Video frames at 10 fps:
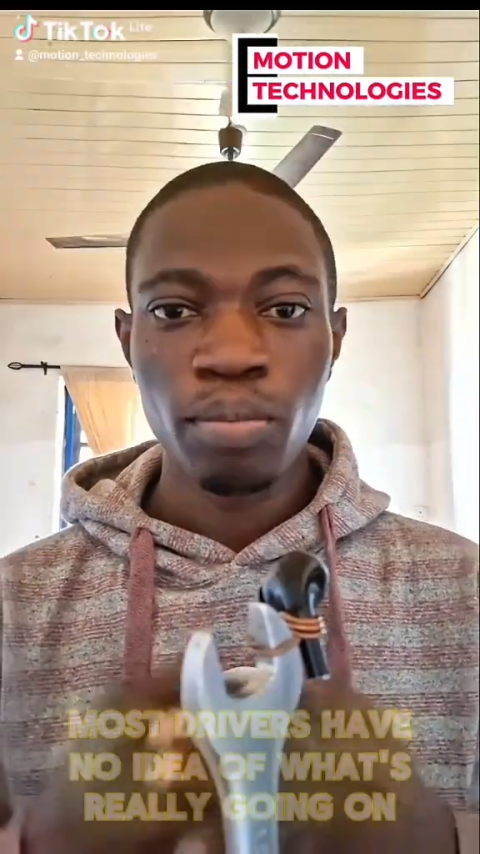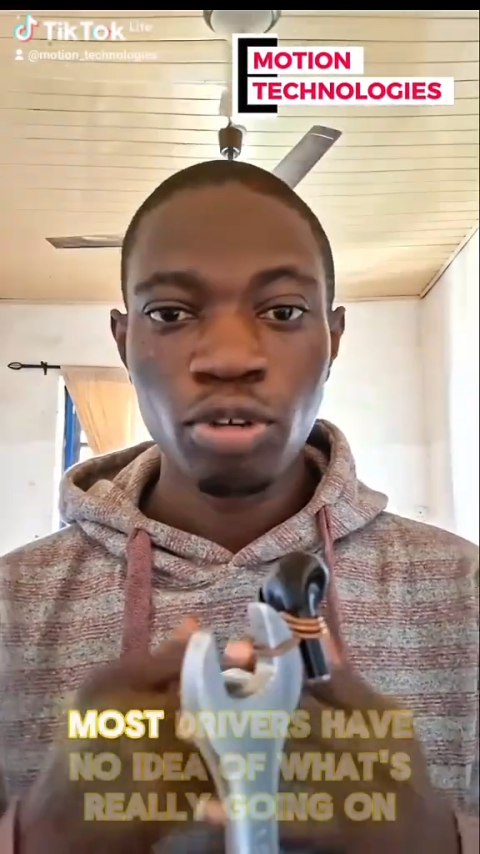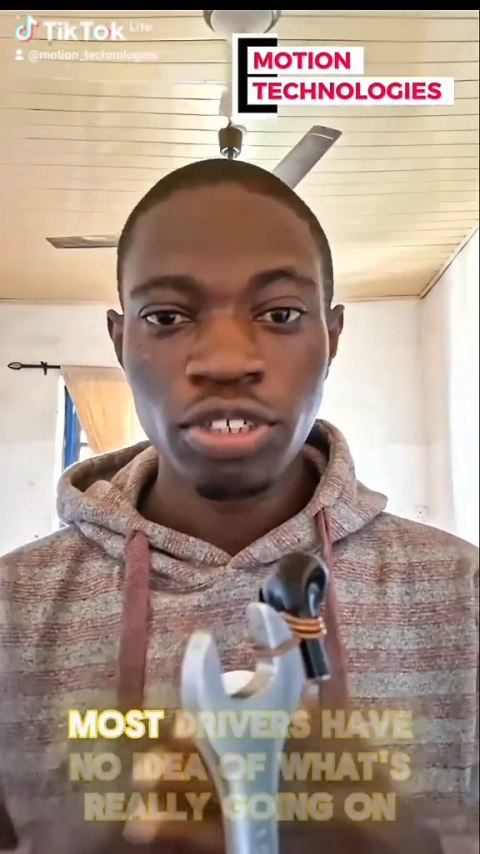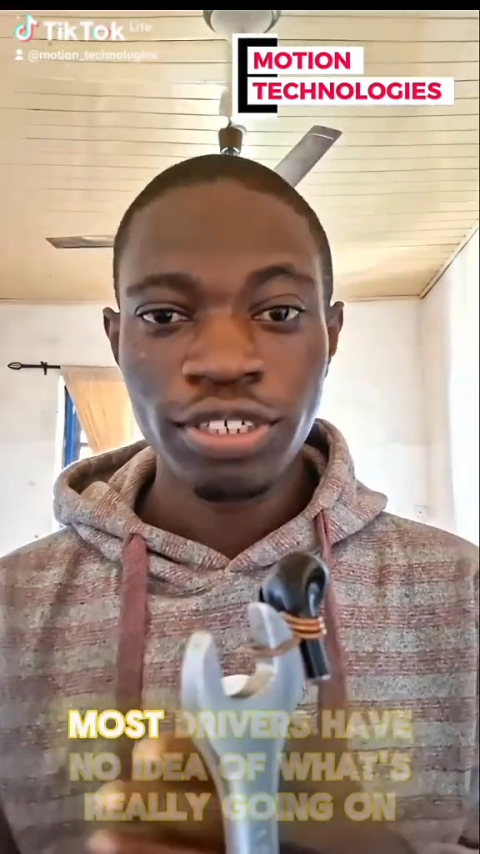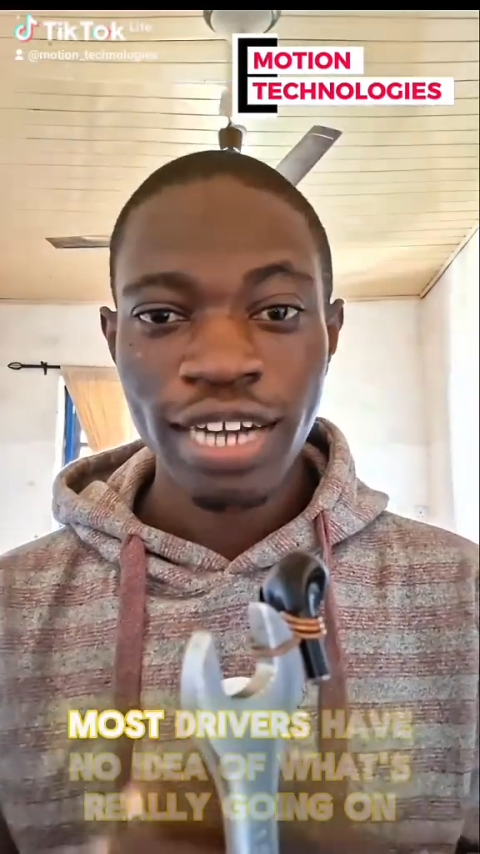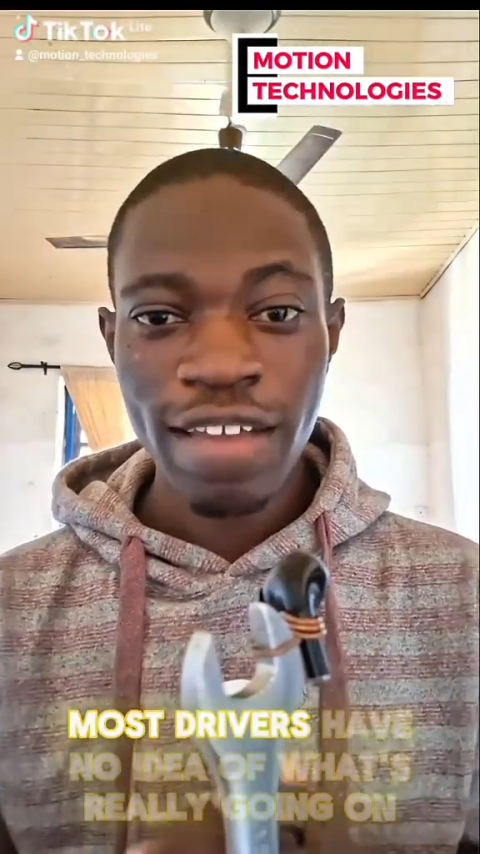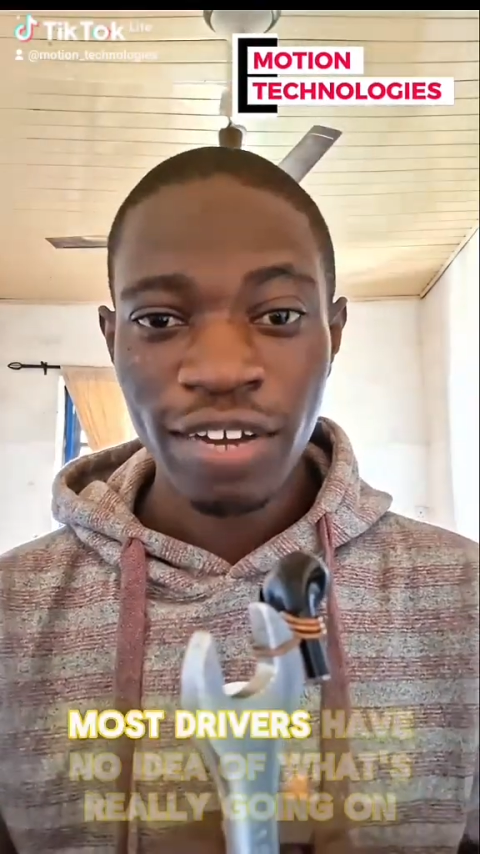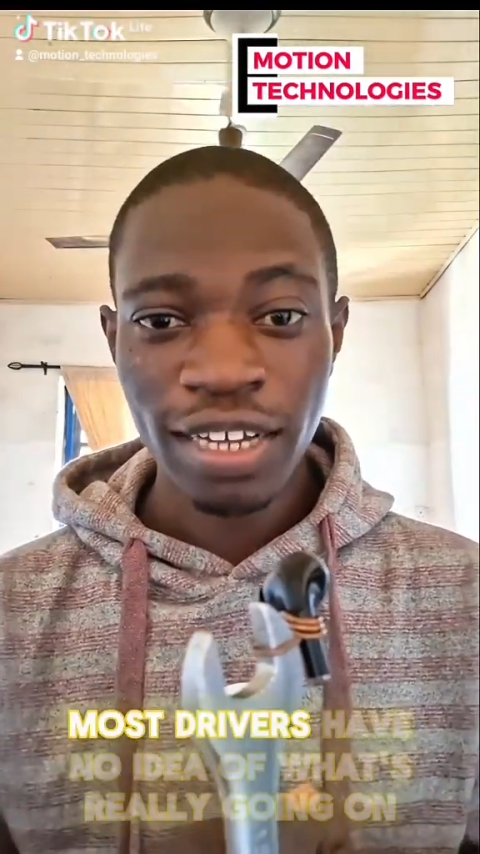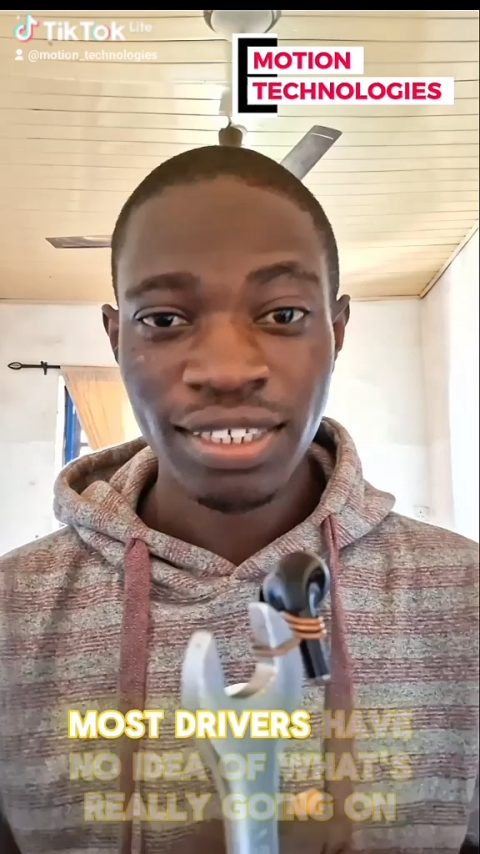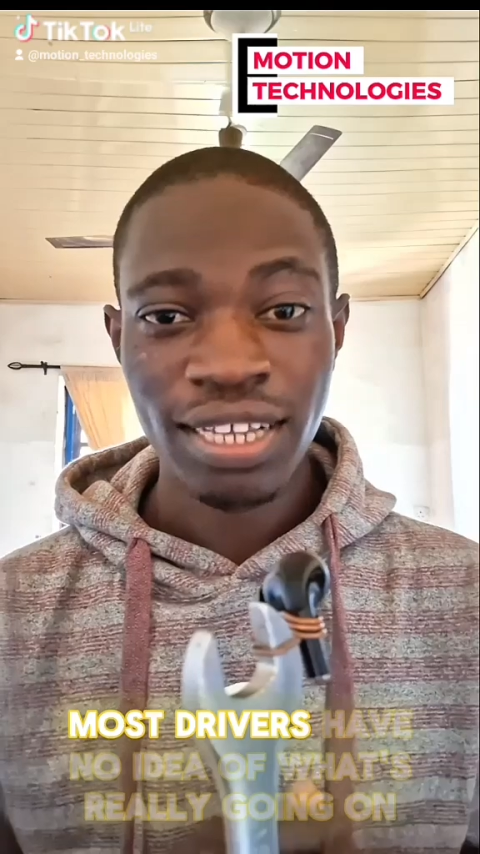Most
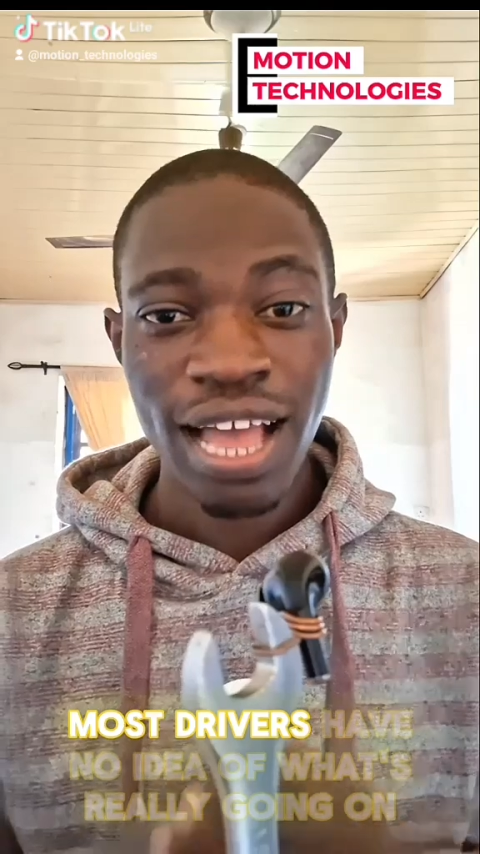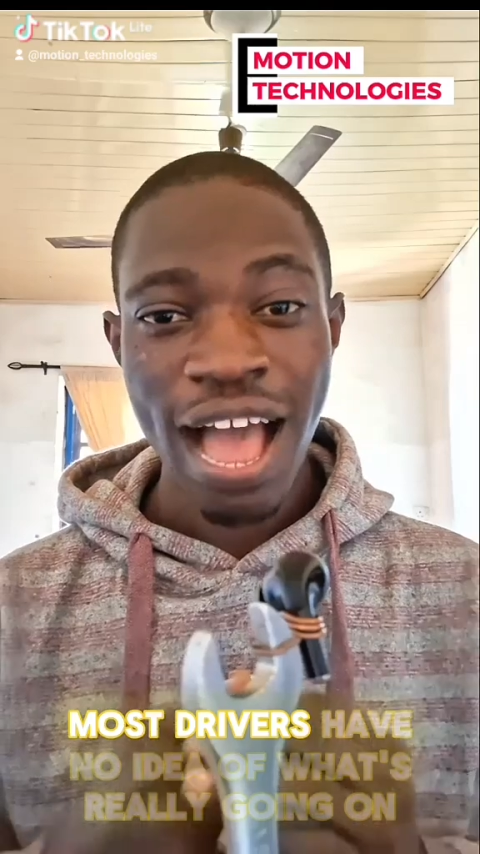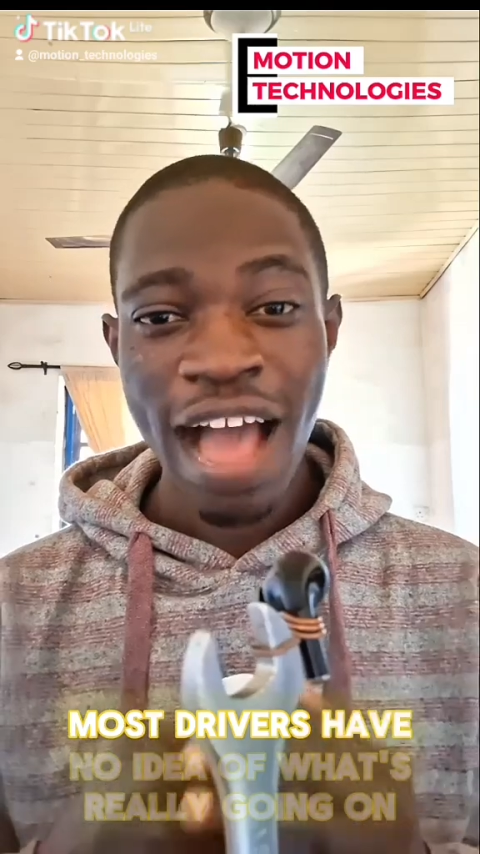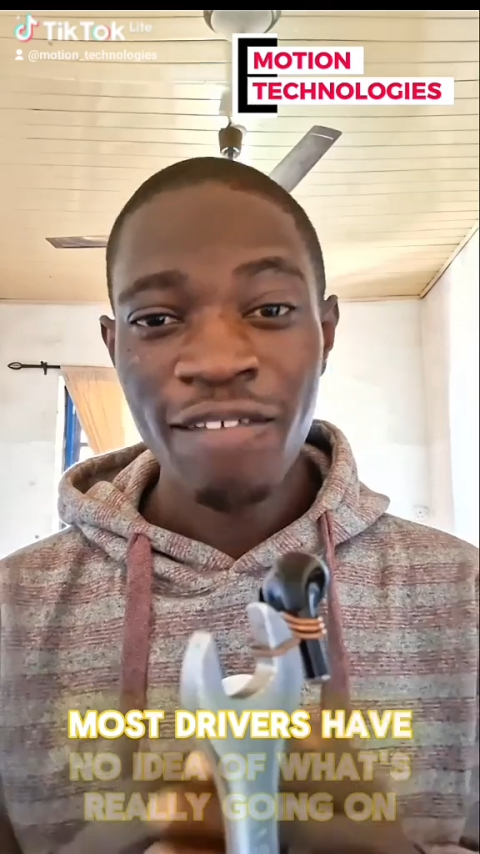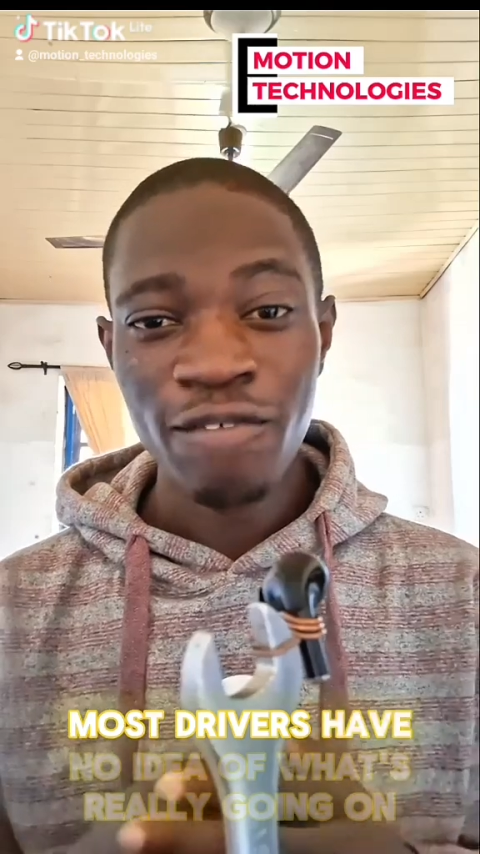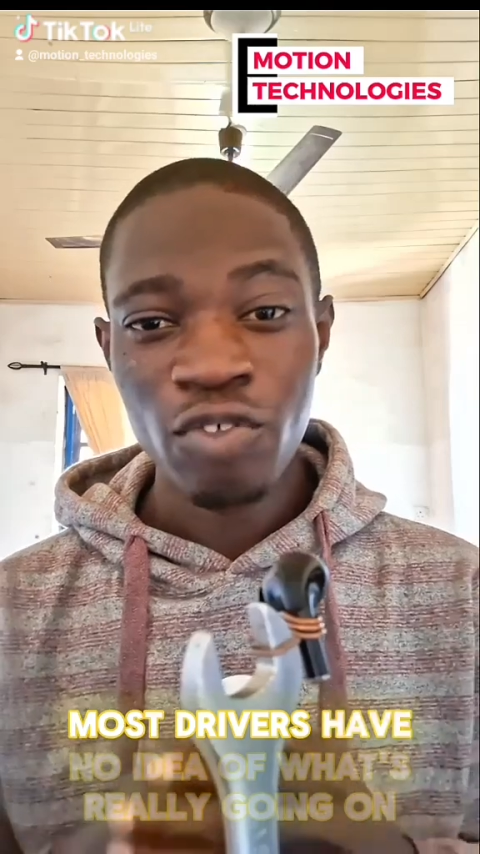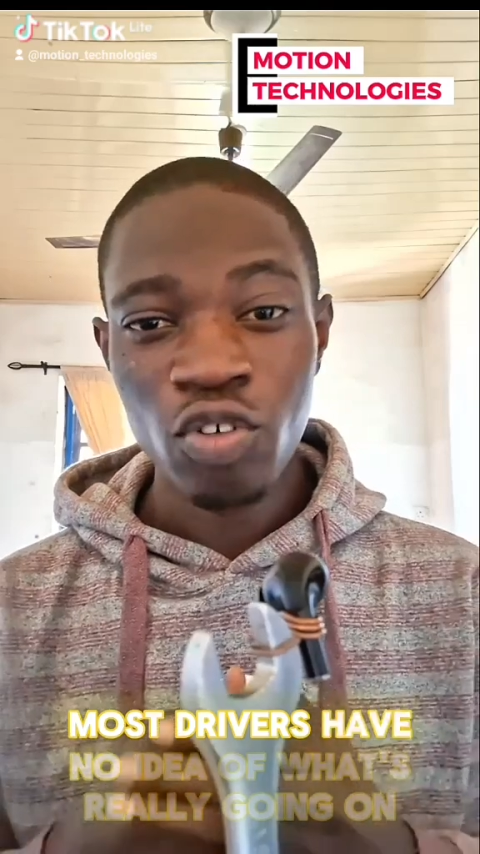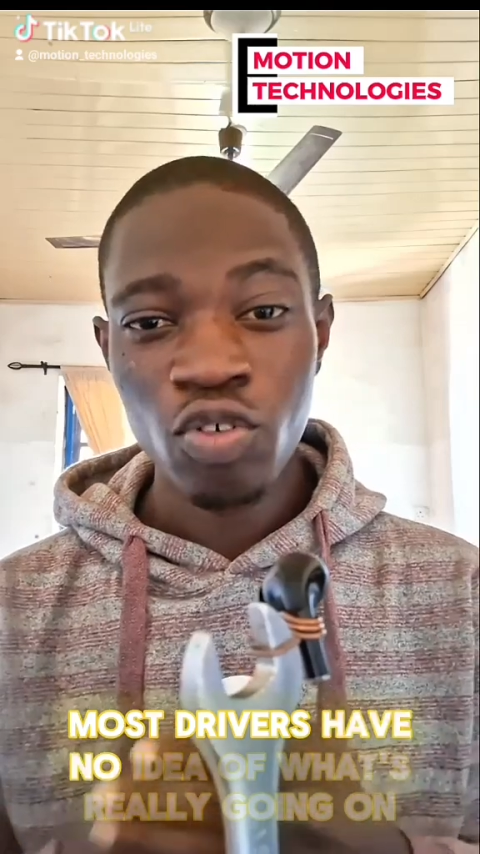drivers have